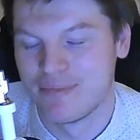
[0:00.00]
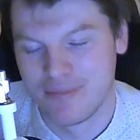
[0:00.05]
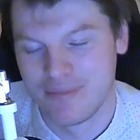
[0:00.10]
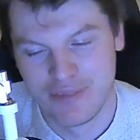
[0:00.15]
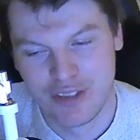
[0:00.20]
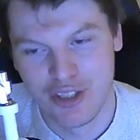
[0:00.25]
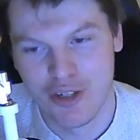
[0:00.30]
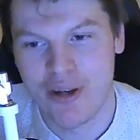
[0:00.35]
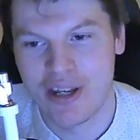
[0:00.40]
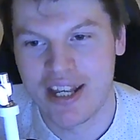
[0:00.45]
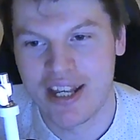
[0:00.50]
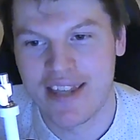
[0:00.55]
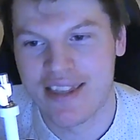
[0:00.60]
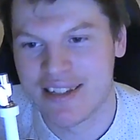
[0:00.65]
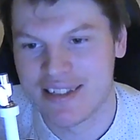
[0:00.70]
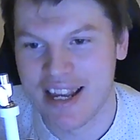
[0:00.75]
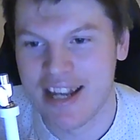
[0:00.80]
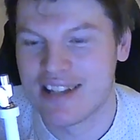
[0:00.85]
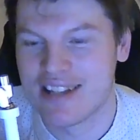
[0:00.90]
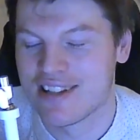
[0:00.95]
you only get the
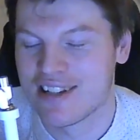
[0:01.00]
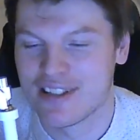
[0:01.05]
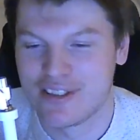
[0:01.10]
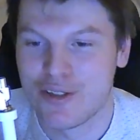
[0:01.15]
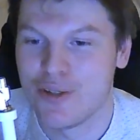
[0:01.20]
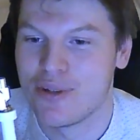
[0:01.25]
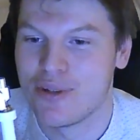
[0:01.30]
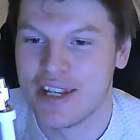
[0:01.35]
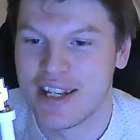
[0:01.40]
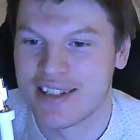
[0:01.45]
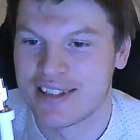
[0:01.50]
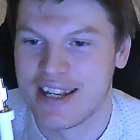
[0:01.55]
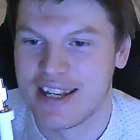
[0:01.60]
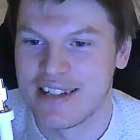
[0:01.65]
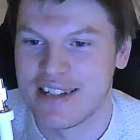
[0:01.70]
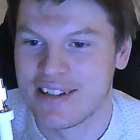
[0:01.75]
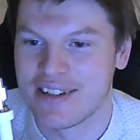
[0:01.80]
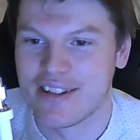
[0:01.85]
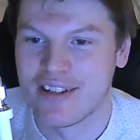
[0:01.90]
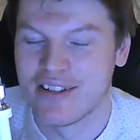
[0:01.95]
data 2 years
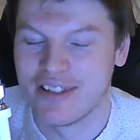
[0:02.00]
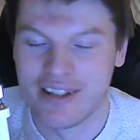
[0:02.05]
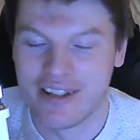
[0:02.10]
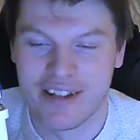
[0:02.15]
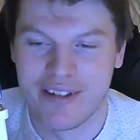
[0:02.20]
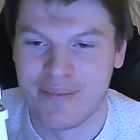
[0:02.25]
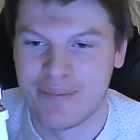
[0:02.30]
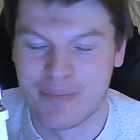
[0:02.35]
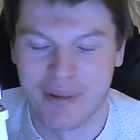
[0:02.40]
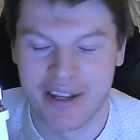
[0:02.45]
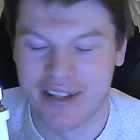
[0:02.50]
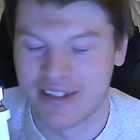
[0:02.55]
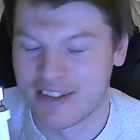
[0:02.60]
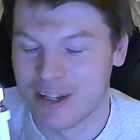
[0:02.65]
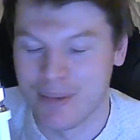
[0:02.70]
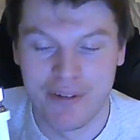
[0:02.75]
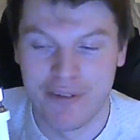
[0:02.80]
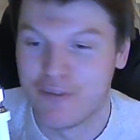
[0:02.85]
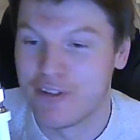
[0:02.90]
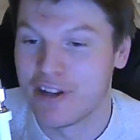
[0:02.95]
later, and by the time
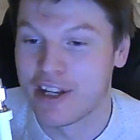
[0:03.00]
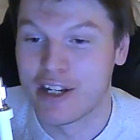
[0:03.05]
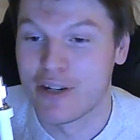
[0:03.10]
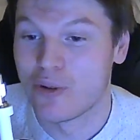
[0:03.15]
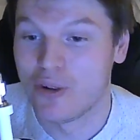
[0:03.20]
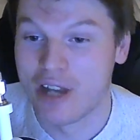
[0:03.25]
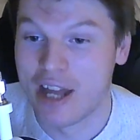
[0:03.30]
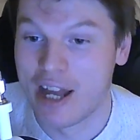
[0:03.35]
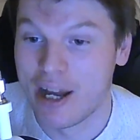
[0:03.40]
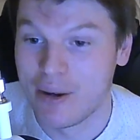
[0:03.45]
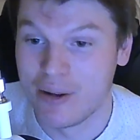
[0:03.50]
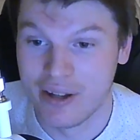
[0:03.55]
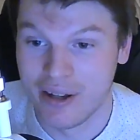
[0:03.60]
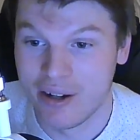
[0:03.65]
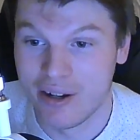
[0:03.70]
you've figured it all out,